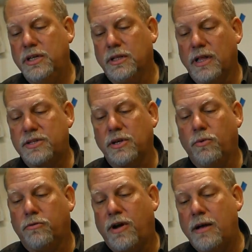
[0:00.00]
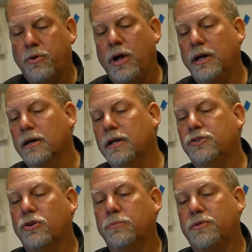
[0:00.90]
the less it will vibrate in
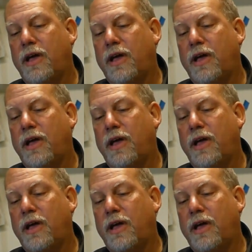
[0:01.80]
terms of